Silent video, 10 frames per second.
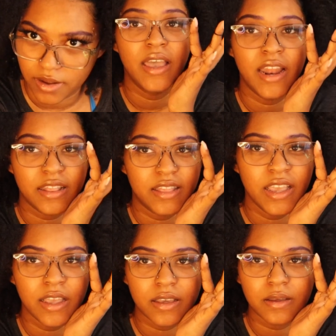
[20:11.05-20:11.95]
And I
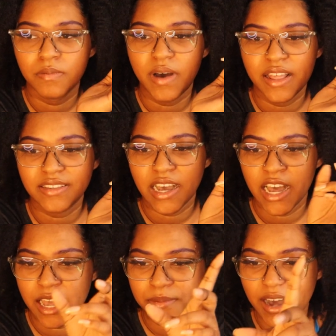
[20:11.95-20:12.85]
think by the
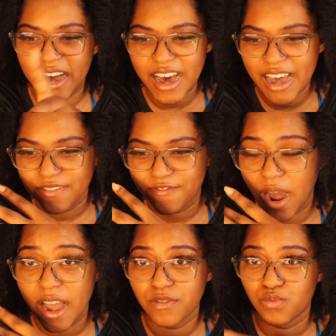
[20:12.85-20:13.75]
time I
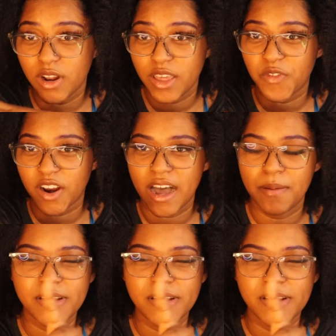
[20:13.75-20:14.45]
I really forgot,